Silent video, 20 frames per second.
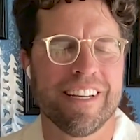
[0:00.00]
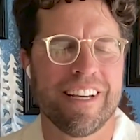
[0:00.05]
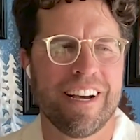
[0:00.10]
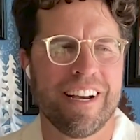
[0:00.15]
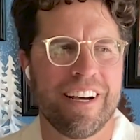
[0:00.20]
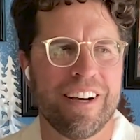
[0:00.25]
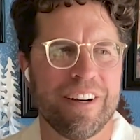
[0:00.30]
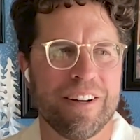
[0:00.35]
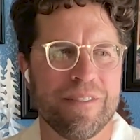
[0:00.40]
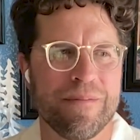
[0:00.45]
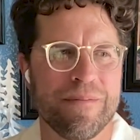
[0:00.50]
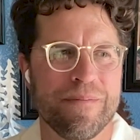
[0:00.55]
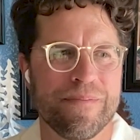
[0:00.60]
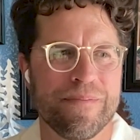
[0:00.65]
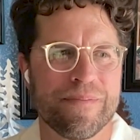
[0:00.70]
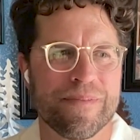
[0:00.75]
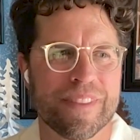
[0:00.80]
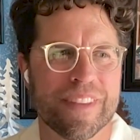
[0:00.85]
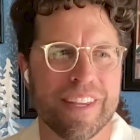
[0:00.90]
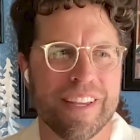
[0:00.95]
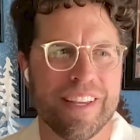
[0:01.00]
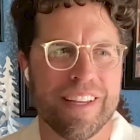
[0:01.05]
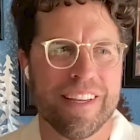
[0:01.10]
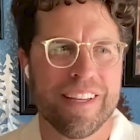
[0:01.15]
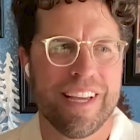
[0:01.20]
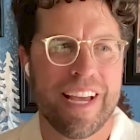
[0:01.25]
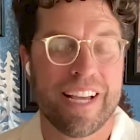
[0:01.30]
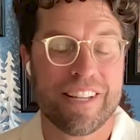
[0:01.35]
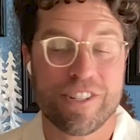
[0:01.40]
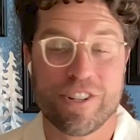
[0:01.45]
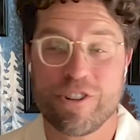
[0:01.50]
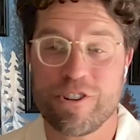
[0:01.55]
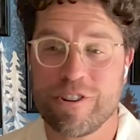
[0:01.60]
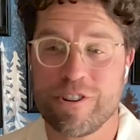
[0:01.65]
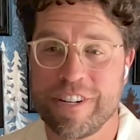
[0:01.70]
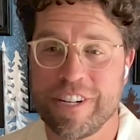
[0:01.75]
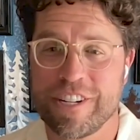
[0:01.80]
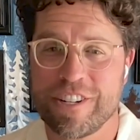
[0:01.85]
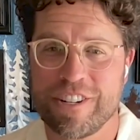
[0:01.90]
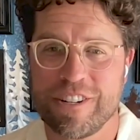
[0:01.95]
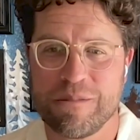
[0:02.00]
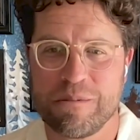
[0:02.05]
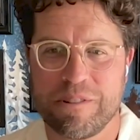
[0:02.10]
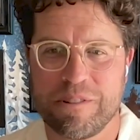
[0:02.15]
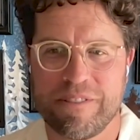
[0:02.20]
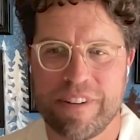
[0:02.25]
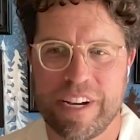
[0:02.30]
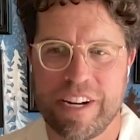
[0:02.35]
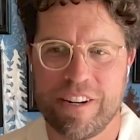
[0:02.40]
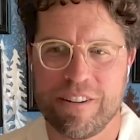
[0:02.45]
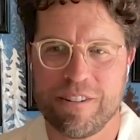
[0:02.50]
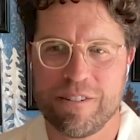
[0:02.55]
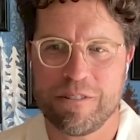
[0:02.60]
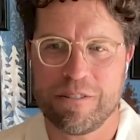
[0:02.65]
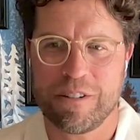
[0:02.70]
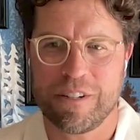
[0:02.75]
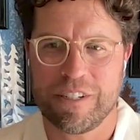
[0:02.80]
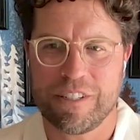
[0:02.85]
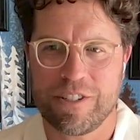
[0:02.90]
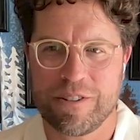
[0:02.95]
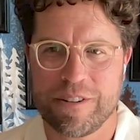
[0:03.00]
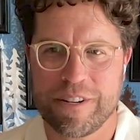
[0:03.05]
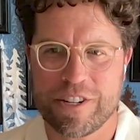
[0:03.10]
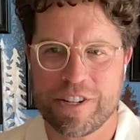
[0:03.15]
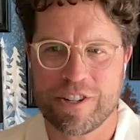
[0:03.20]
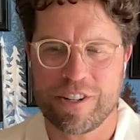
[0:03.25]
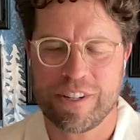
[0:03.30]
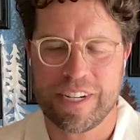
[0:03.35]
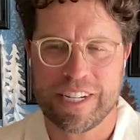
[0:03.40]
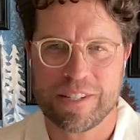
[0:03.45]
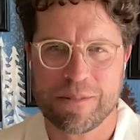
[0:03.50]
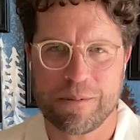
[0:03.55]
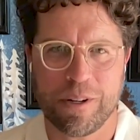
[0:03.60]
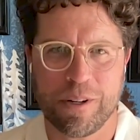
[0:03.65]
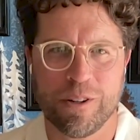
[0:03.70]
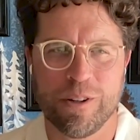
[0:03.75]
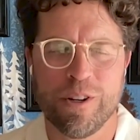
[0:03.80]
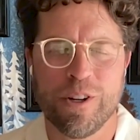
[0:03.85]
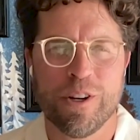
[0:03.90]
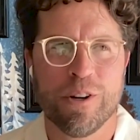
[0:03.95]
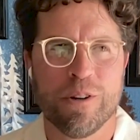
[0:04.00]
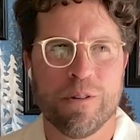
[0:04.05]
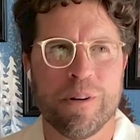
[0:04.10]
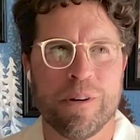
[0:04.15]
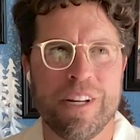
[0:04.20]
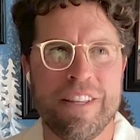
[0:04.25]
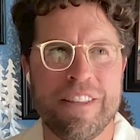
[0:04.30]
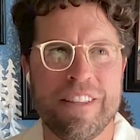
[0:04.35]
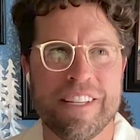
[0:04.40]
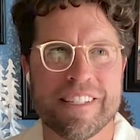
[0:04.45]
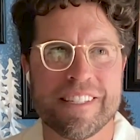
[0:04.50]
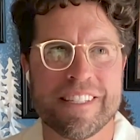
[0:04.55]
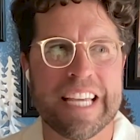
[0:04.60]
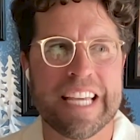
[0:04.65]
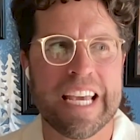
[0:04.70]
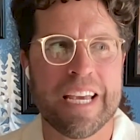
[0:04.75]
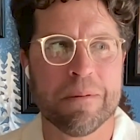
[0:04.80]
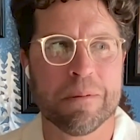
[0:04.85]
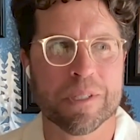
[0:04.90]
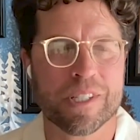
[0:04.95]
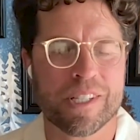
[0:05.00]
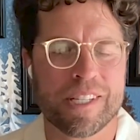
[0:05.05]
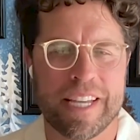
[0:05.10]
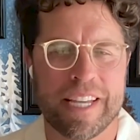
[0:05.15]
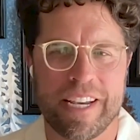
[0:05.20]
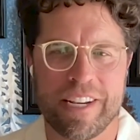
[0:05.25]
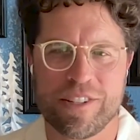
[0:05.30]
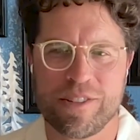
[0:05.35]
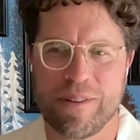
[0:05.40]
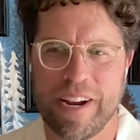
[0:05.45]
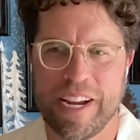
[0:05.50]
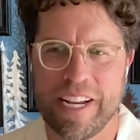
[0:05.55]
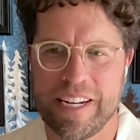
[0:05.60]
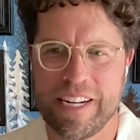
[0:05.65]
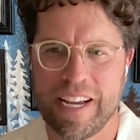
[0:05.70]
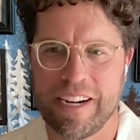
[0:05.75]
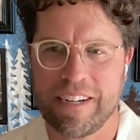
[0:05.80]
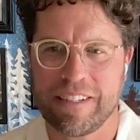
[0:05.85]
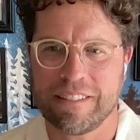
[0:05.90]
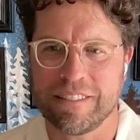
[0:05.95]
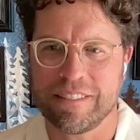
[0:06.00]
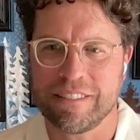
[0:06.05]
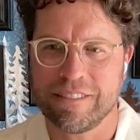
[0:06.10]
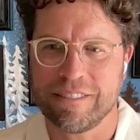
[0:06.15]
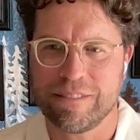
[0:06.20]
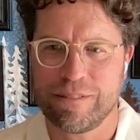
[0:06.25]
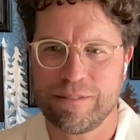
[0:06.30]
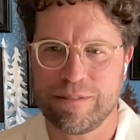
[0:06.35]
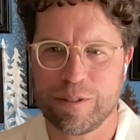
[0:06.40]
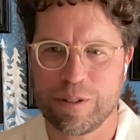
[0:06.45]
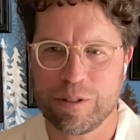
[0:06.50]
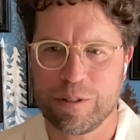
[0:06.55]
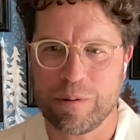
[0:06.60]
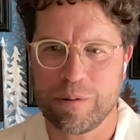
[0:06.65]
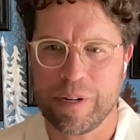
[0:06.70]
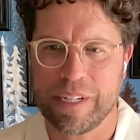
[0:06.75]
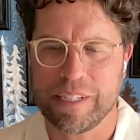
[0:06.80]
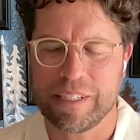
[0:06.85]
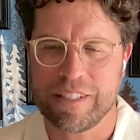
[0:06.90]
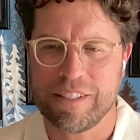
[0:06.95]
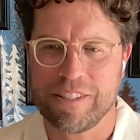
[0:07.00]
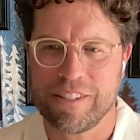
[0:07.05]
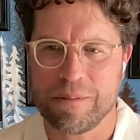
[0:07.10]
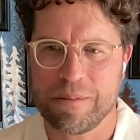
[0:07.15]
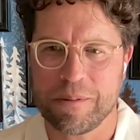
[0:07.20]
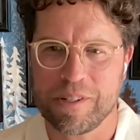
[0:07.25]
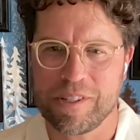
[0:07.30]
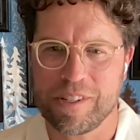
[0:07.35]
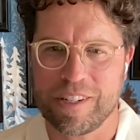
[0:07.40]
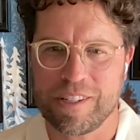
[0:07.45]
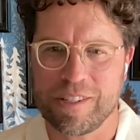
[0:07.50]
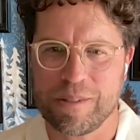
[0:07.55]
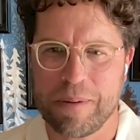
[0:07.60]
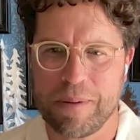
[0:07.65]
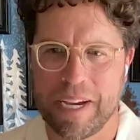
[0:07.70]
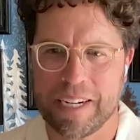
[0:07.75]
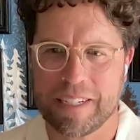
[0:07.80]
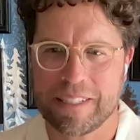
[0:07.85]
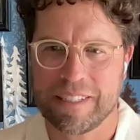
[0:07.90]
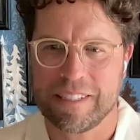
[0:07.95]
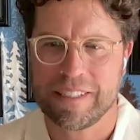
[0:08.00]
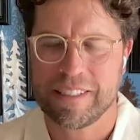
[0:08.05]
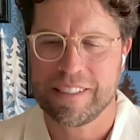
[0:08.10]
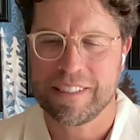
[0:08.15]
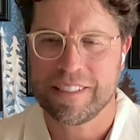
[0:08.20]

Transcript: as a traditional provider or a traditional hospital, what do you think is table stakes right now for what consumers expect?